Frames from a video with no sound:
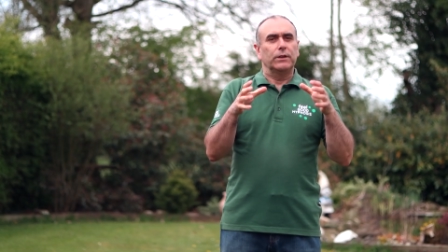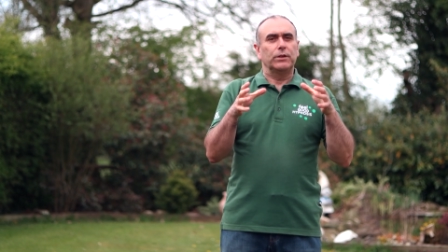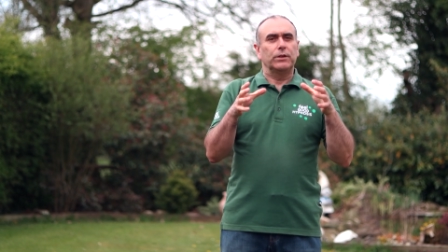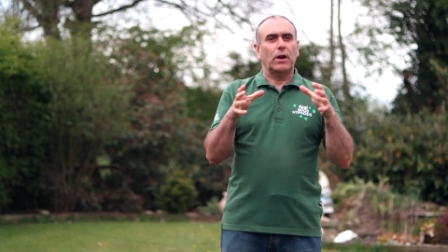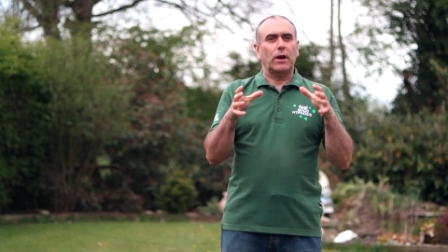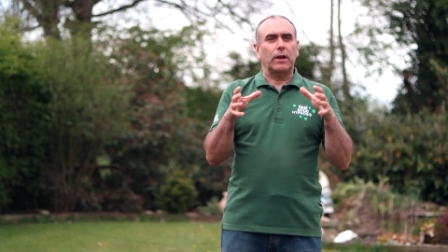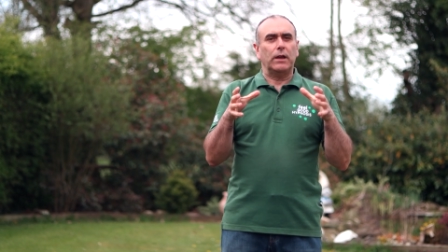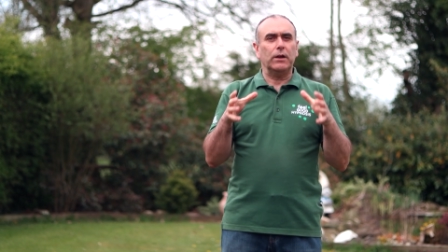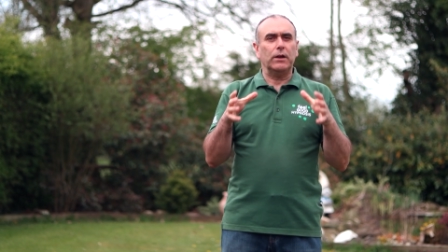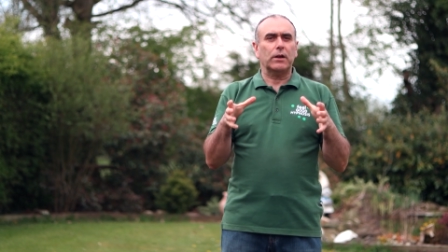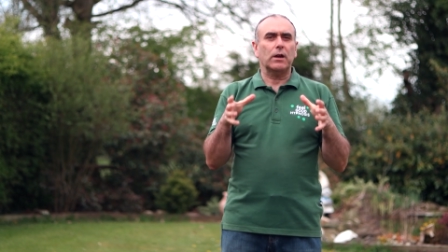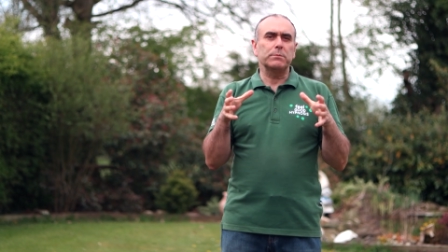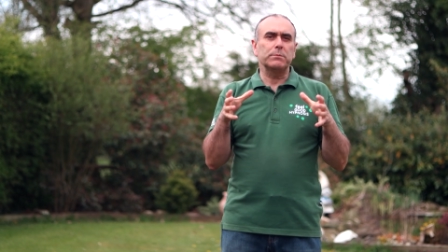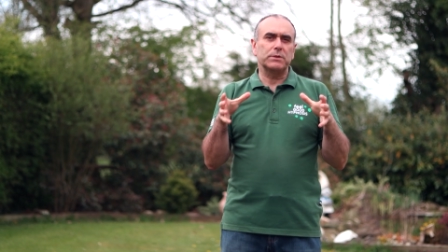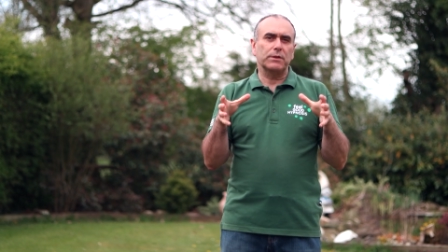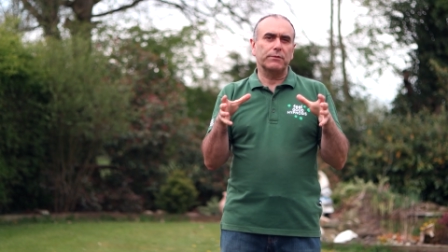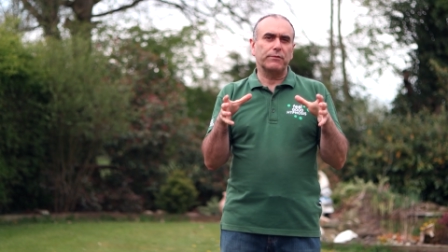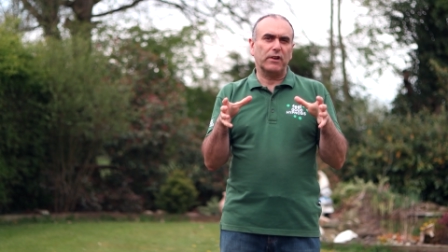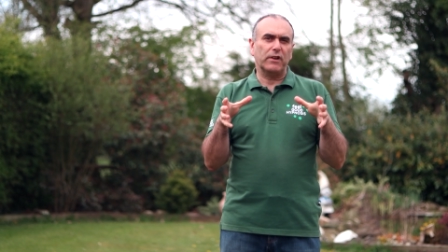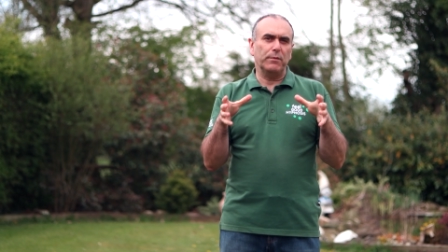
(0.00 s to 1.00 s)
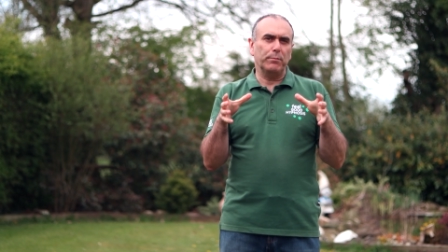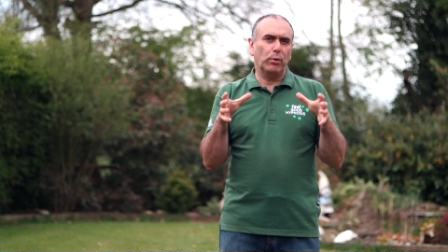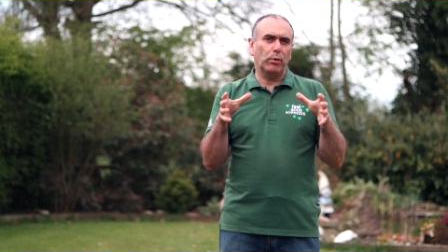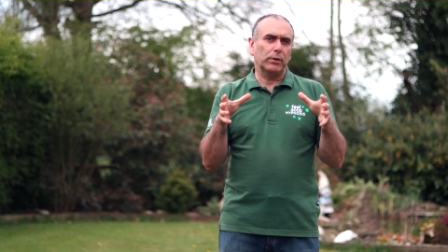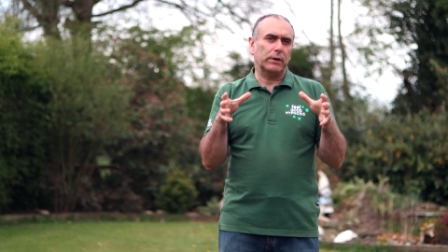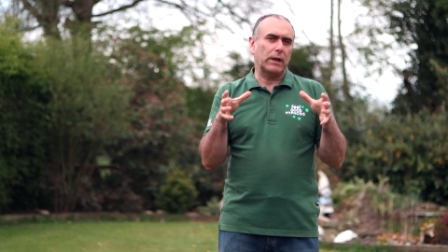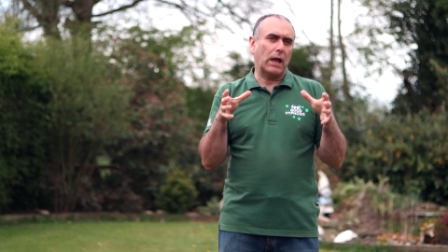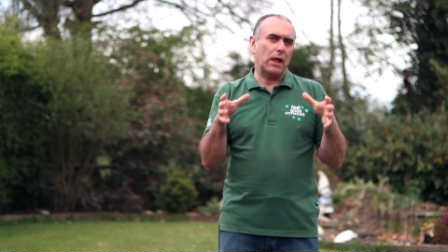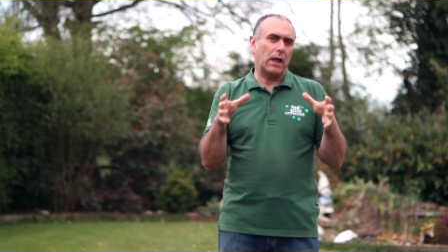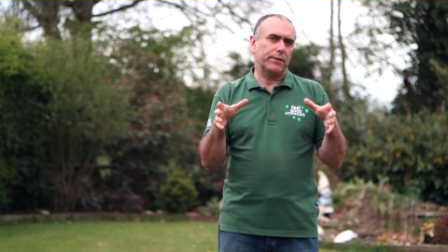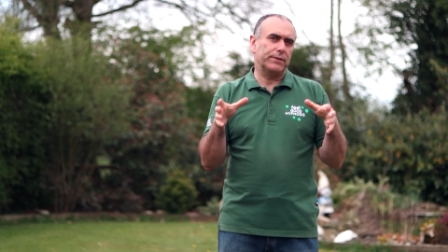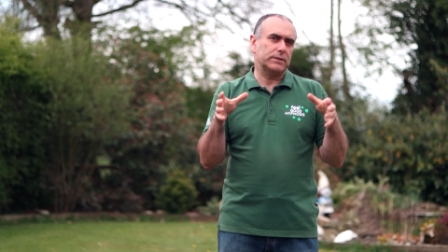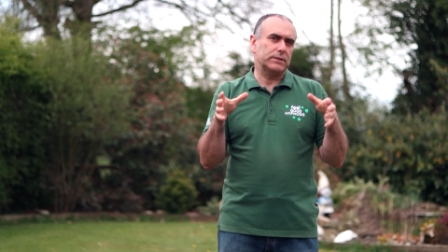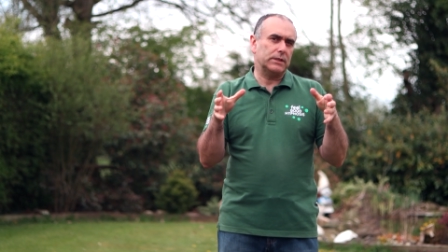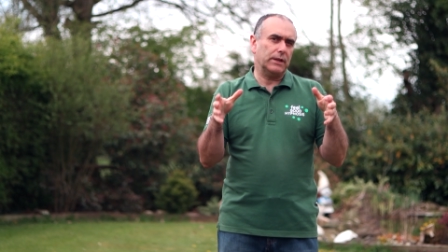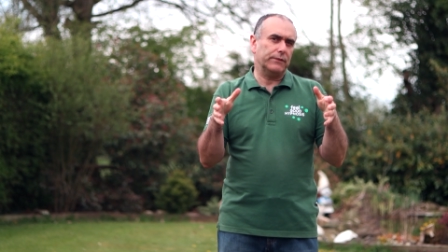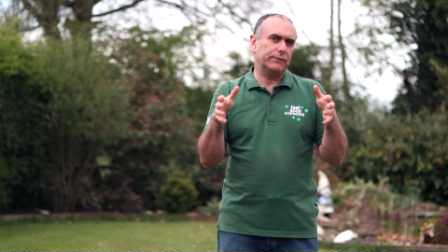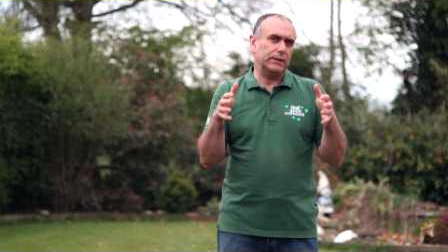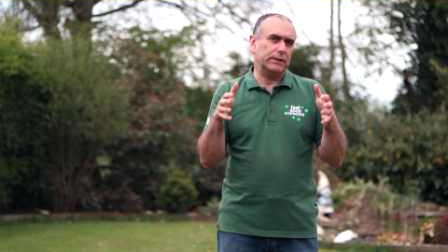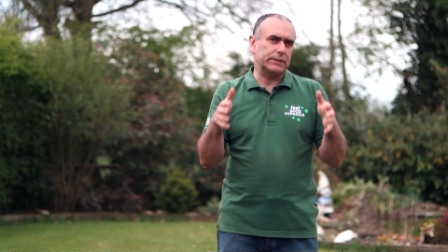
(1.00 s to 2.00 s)
Now here comes the very important health and
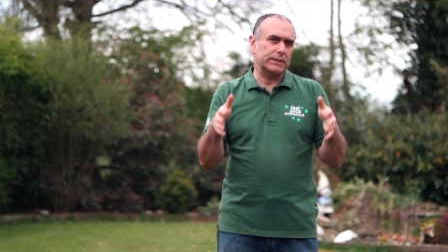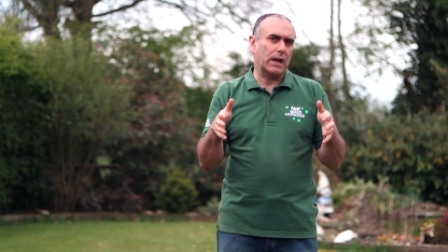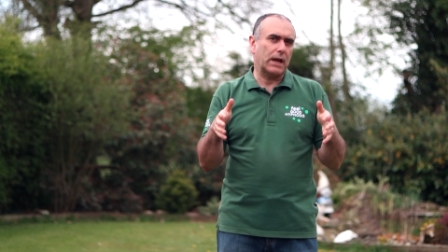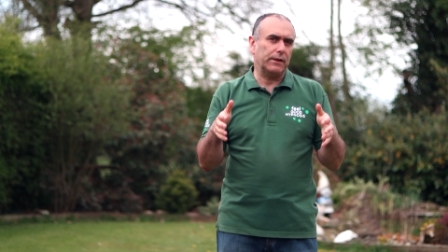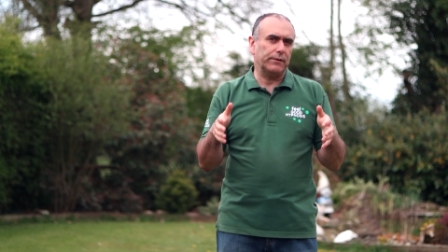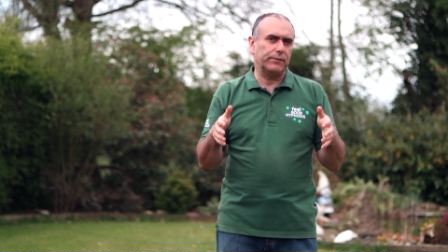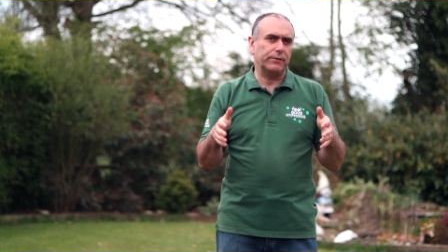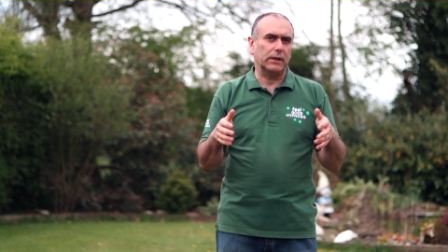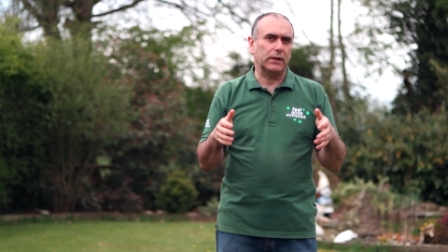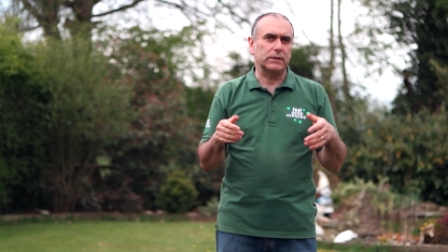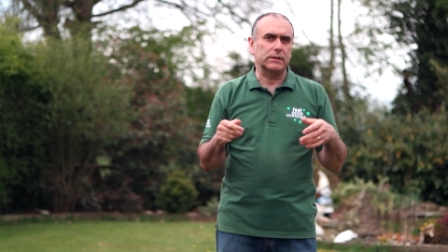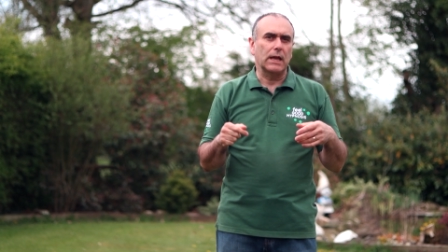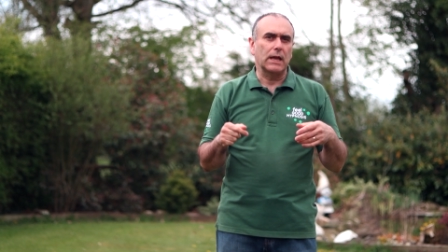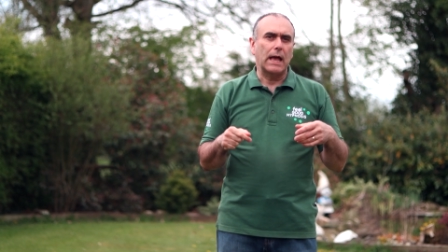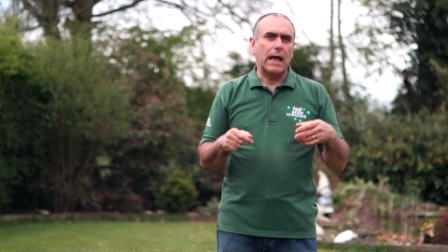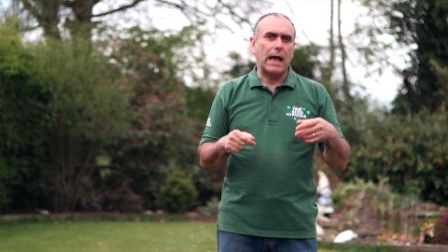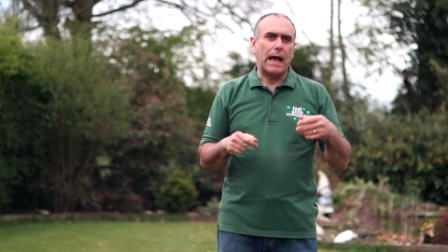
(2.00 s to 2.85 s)
safety side of things.